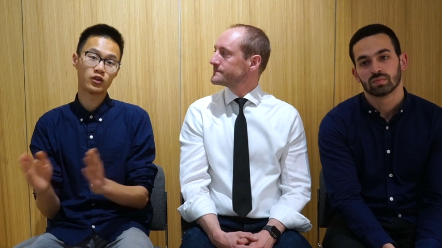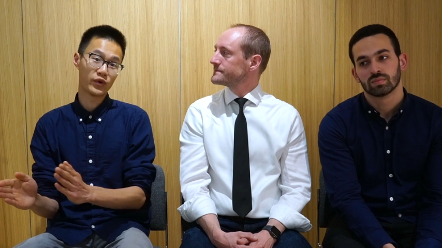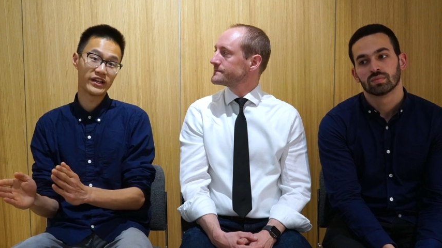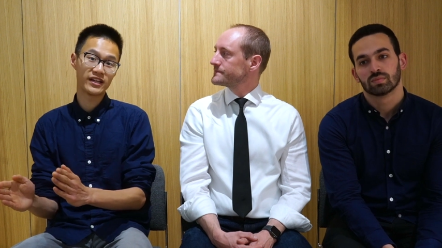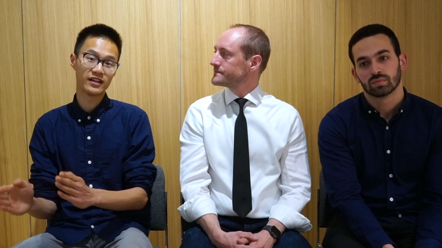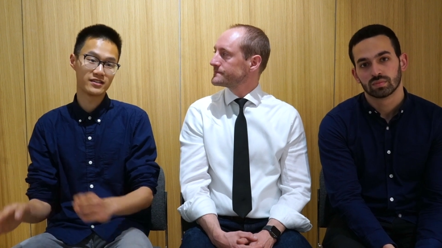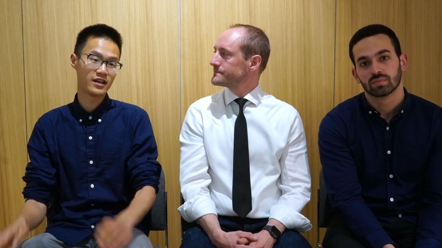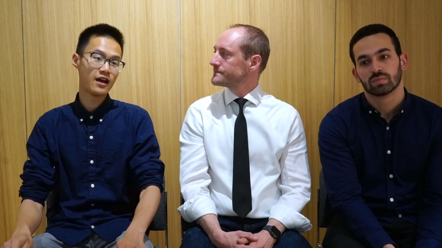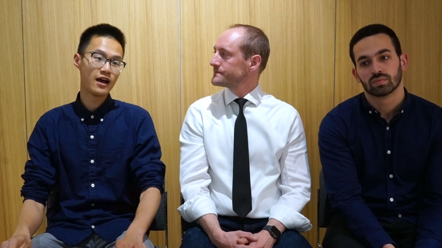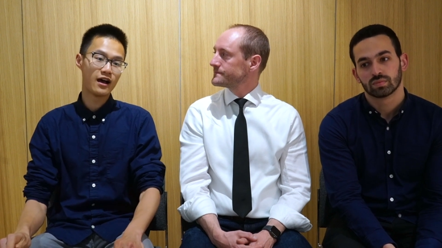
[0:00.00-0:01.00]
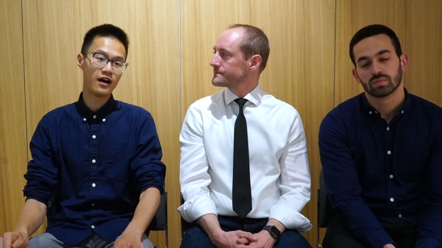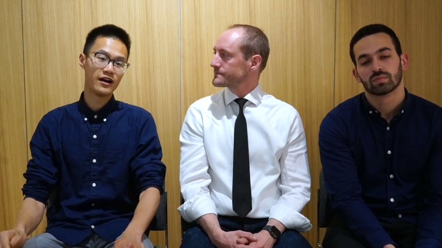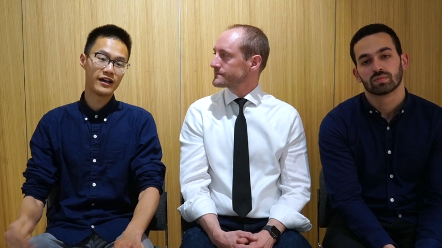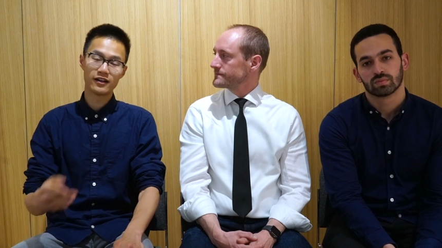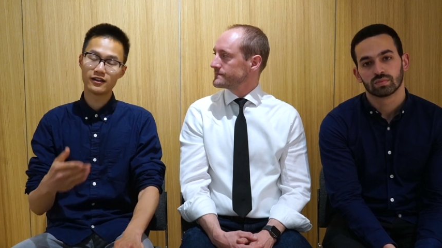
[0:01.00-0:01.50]
Speaker 1: on a weekend.
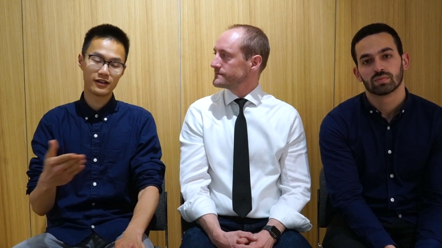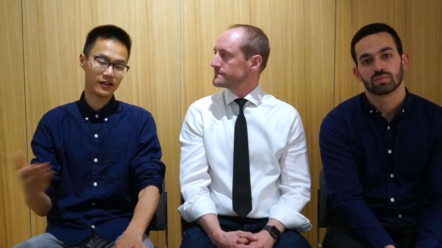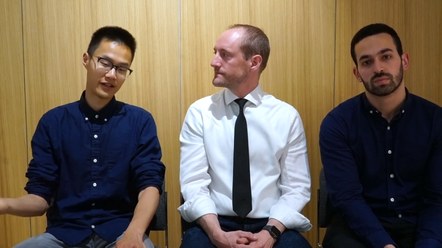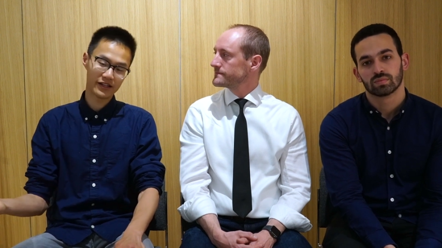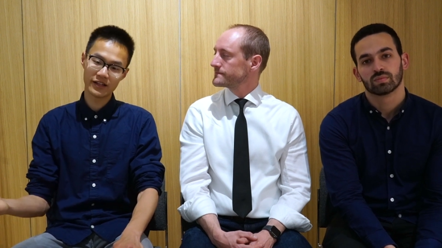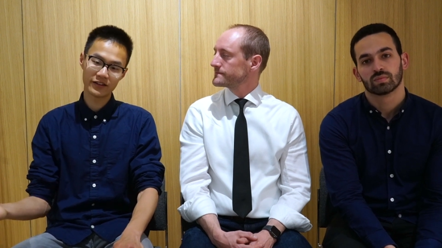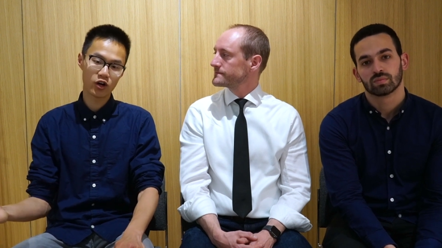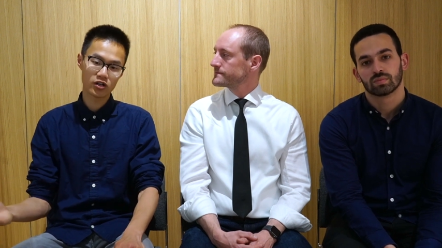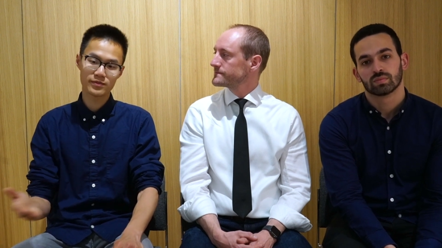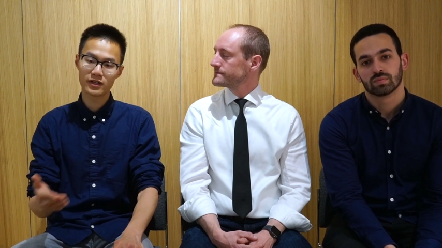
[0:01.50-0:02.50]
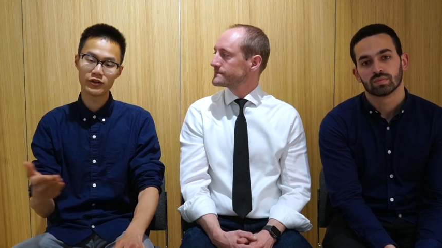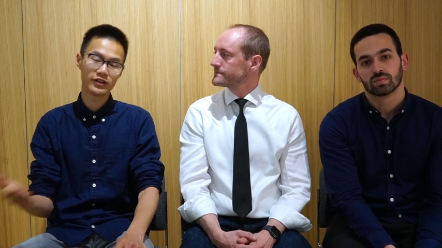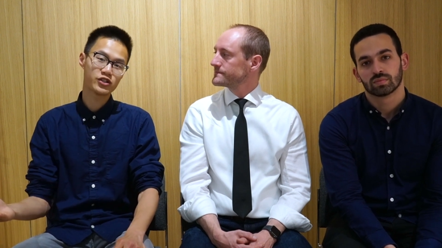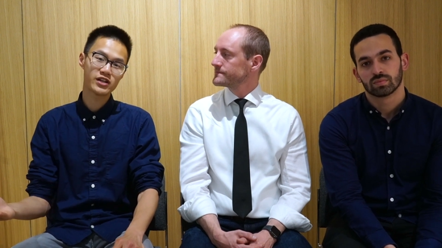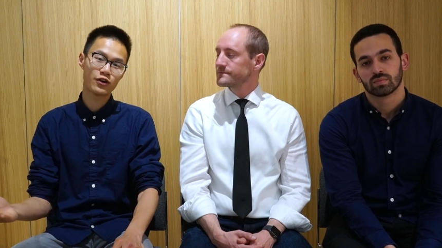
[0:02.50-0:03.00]
in the
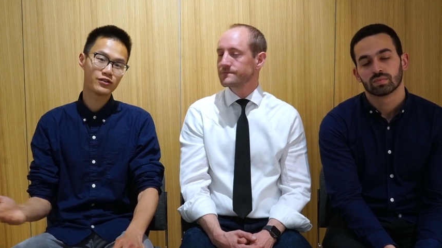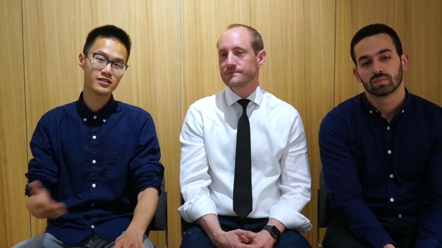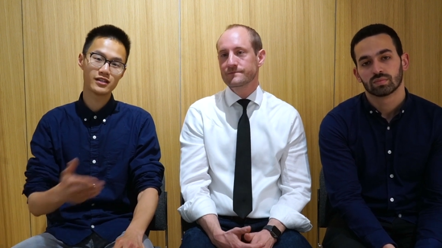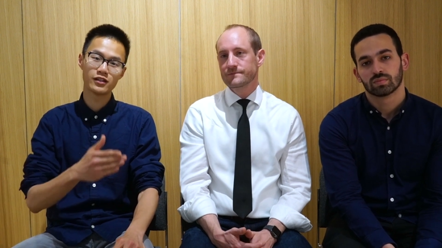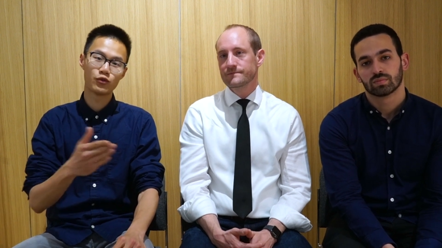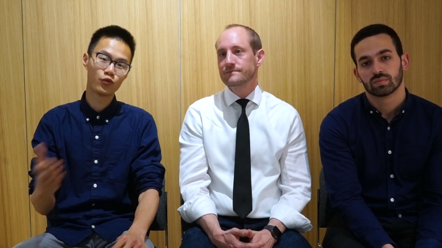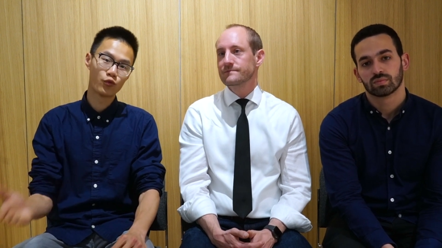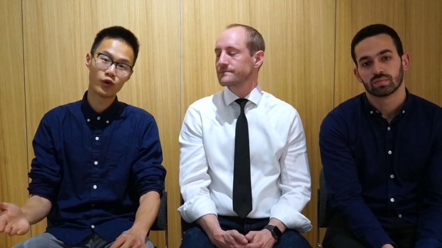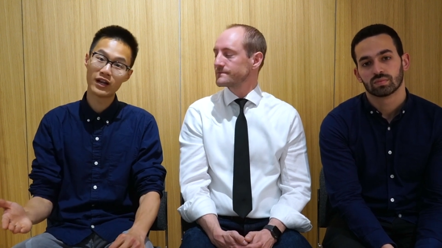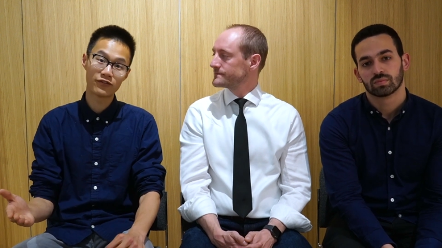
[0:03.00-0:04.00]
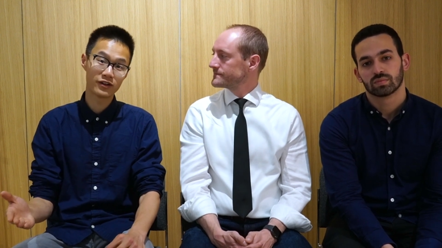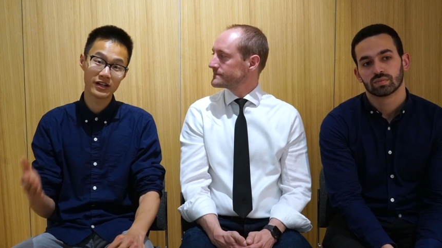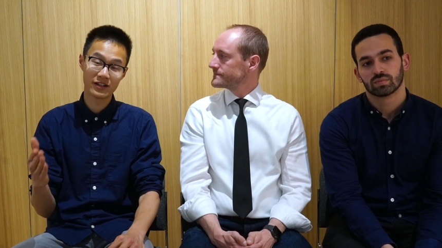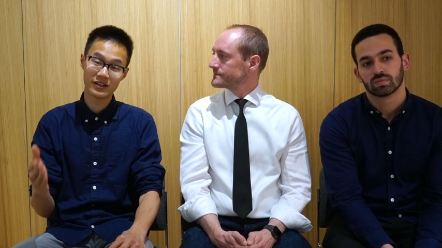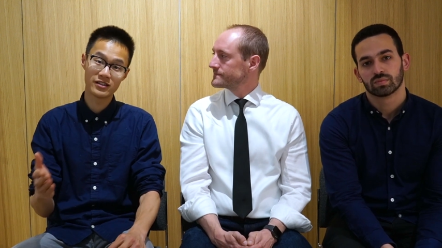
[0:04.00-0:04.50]
hospital, in the charity, whatever
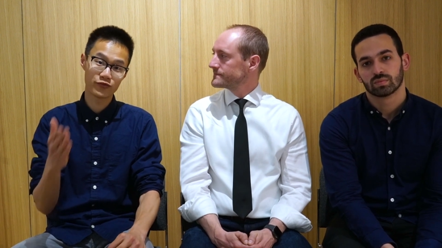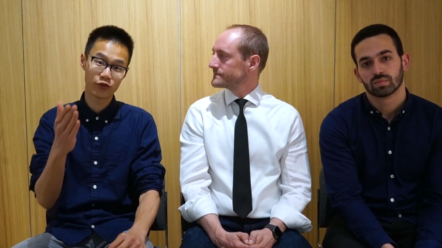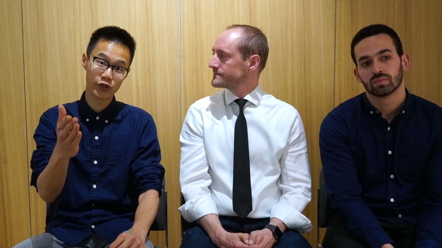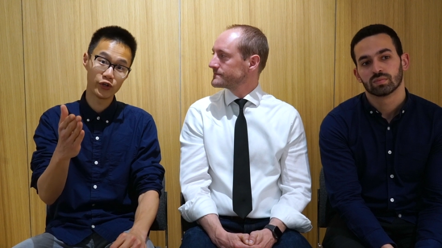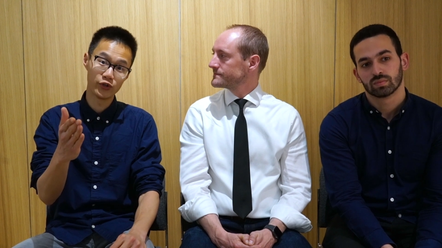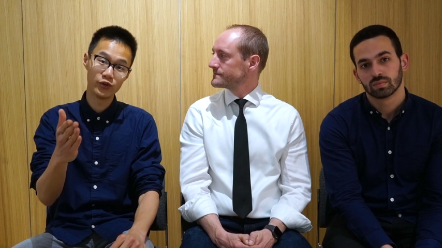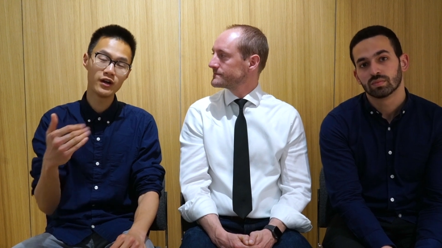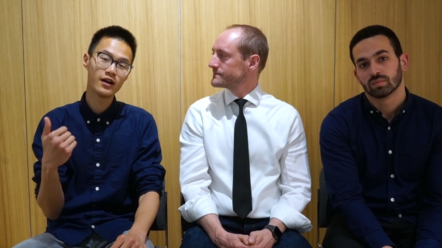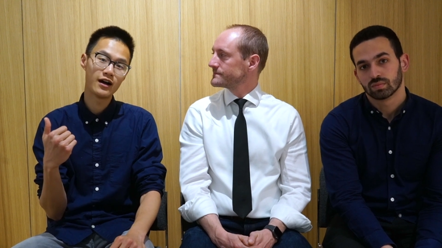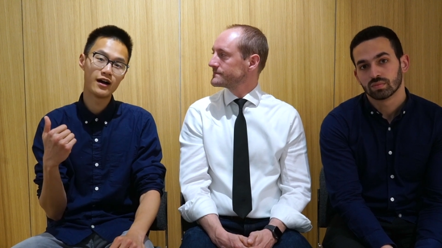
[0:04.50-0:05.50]
it is for you,